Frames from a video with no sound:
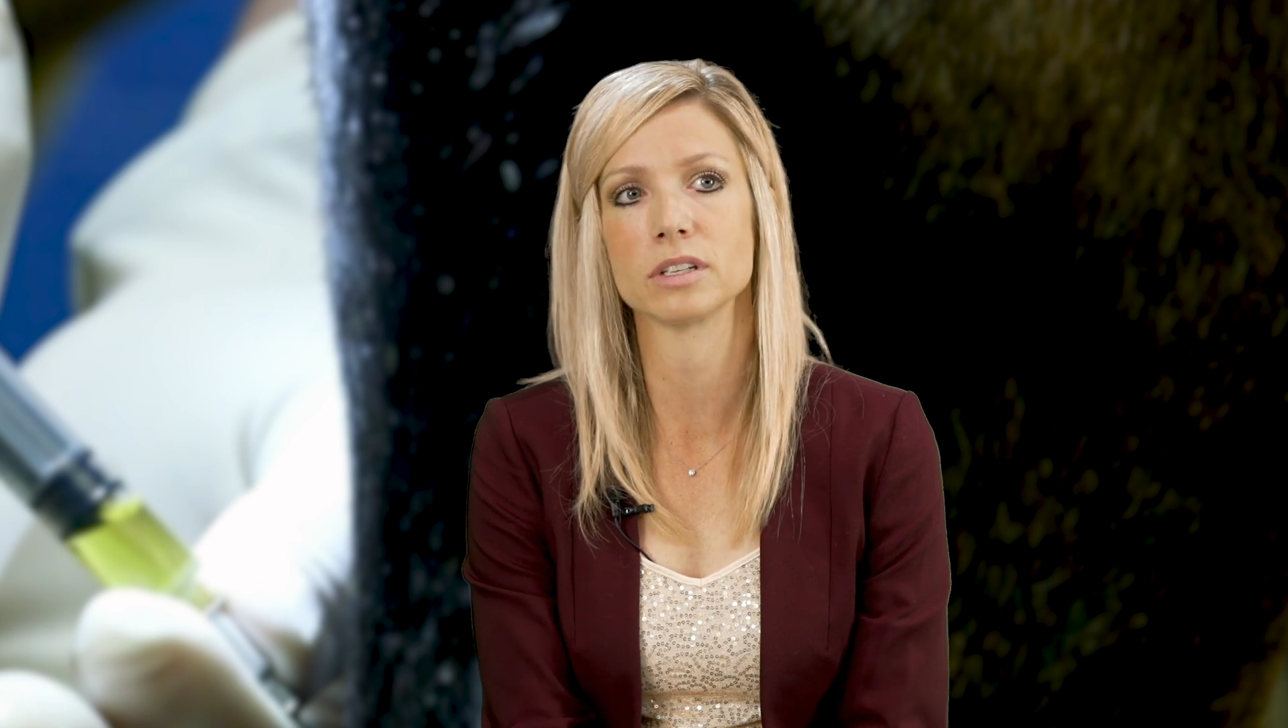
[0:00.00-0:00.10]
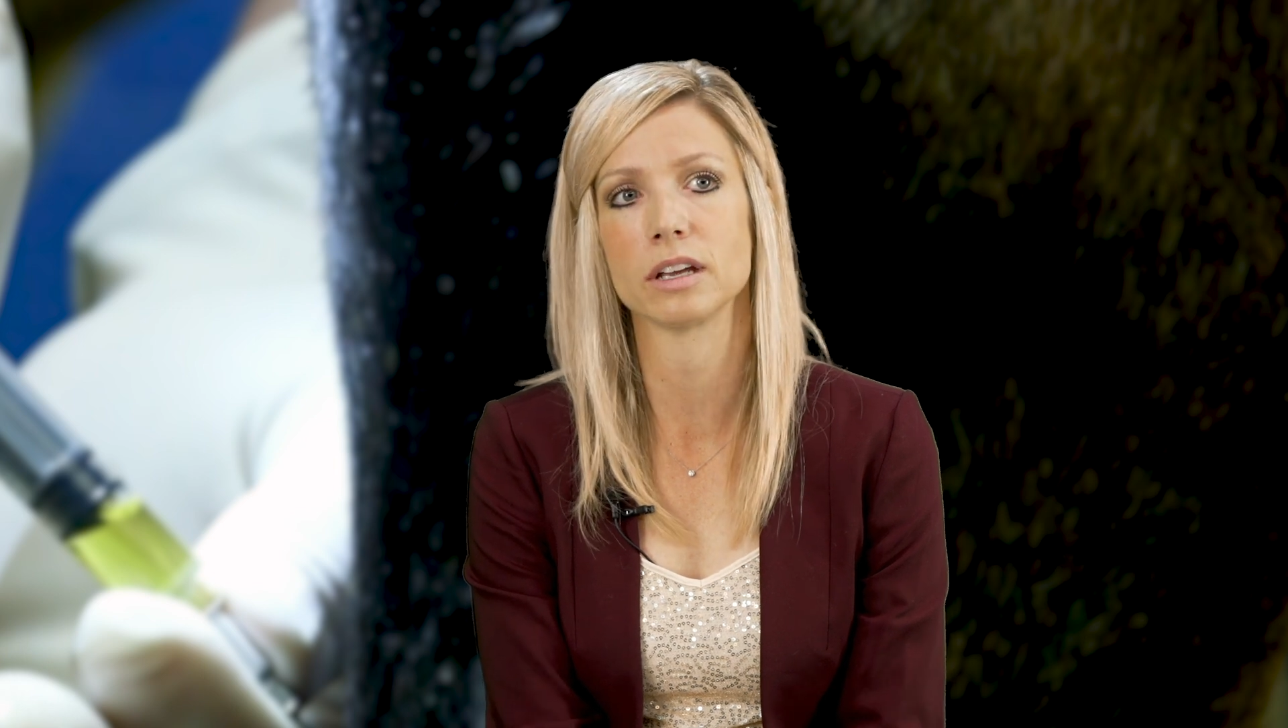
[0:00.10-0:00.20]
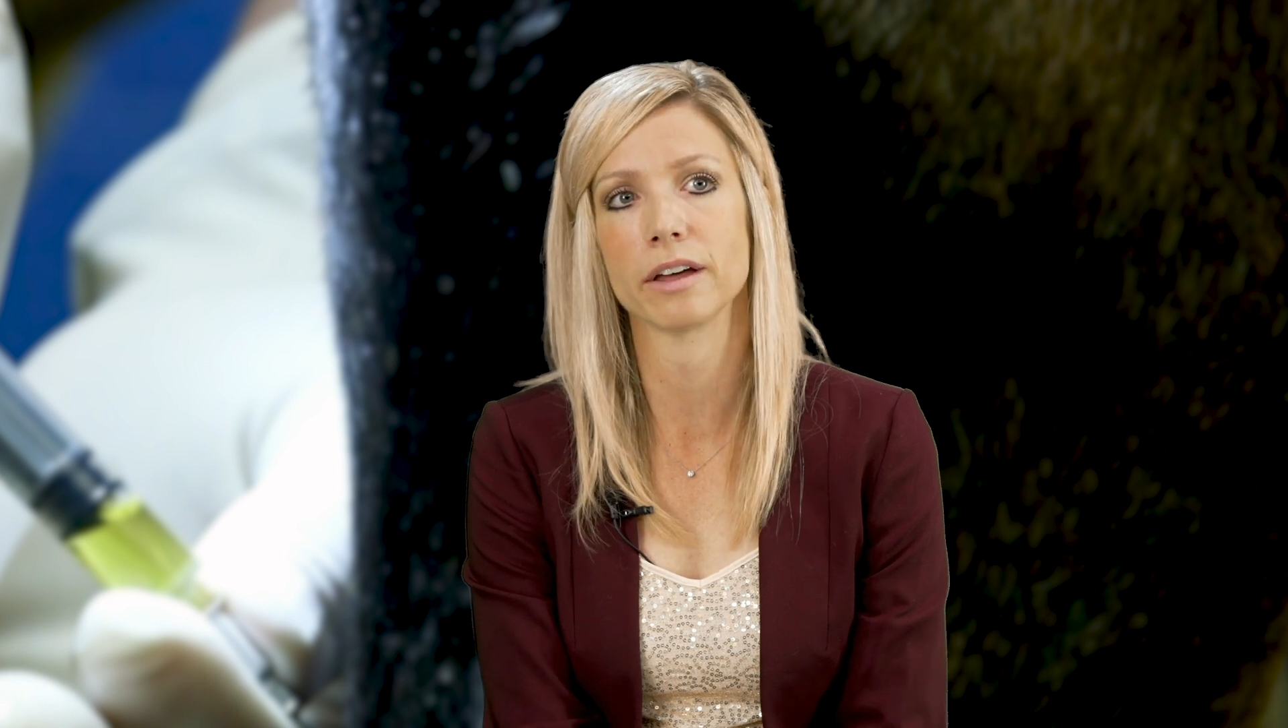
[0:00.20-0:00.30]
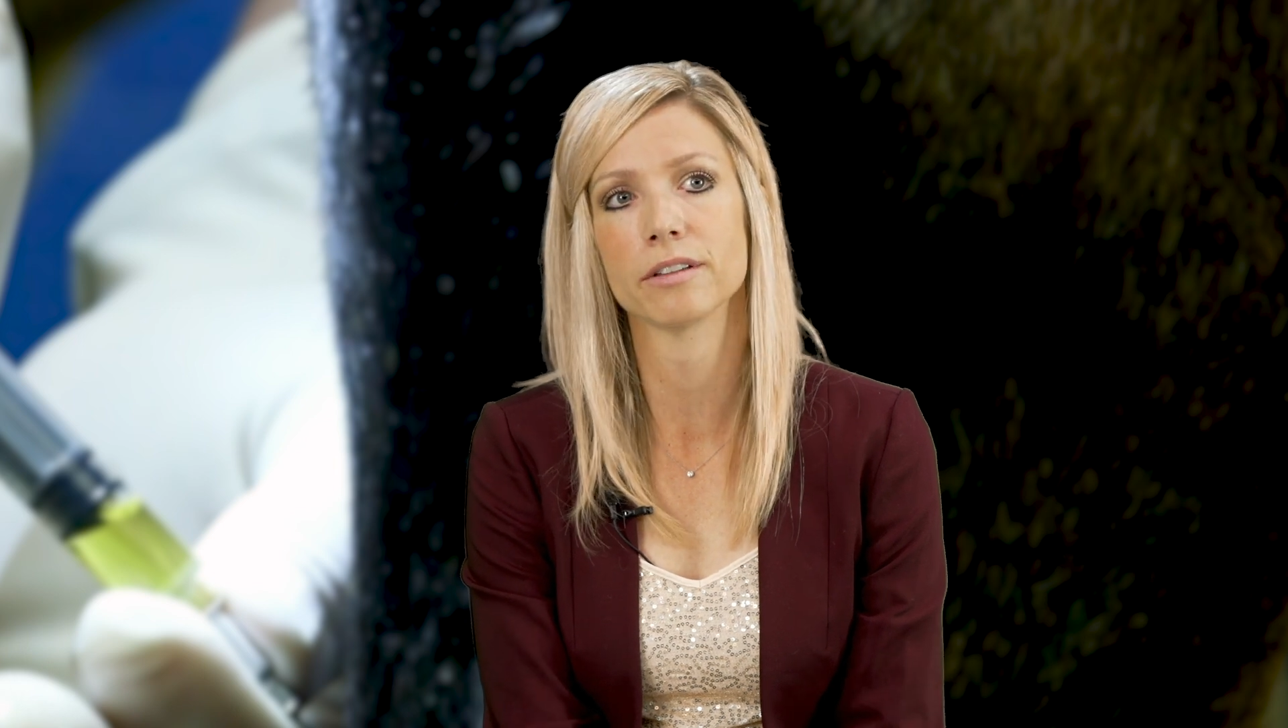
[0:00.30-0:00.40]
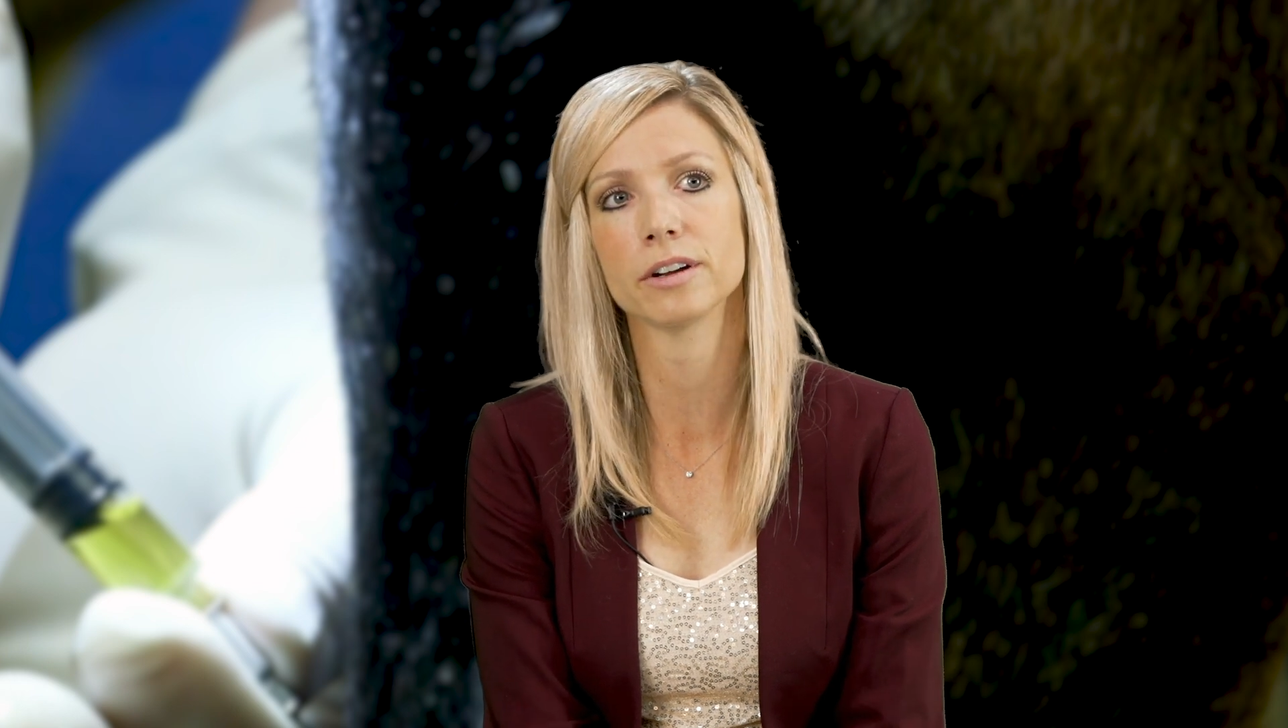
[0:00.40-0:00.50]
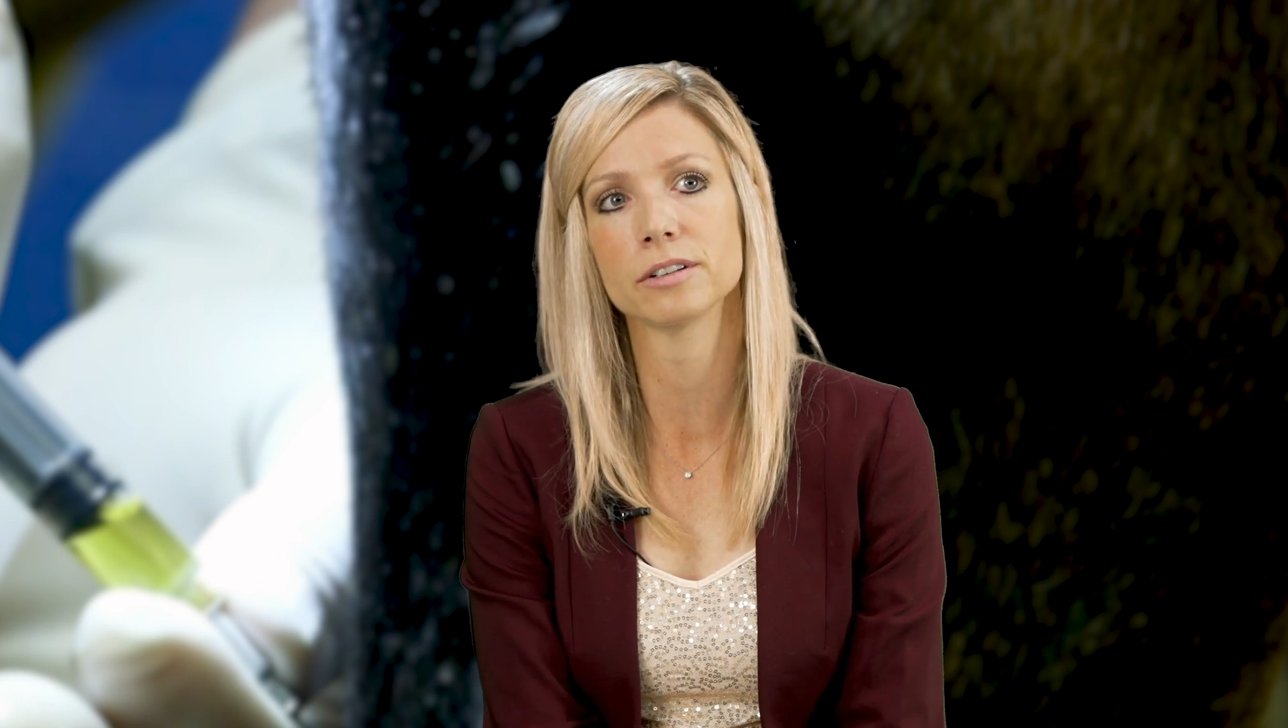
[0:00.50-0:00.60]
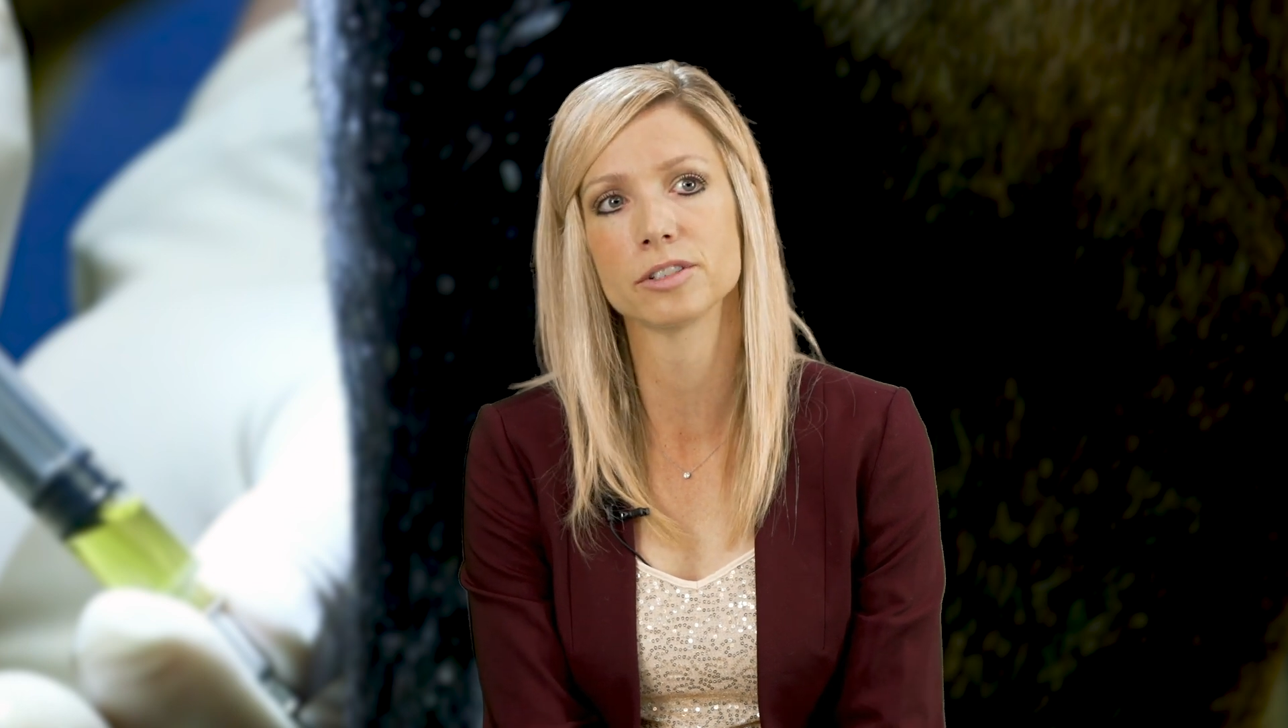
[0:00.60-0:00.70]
together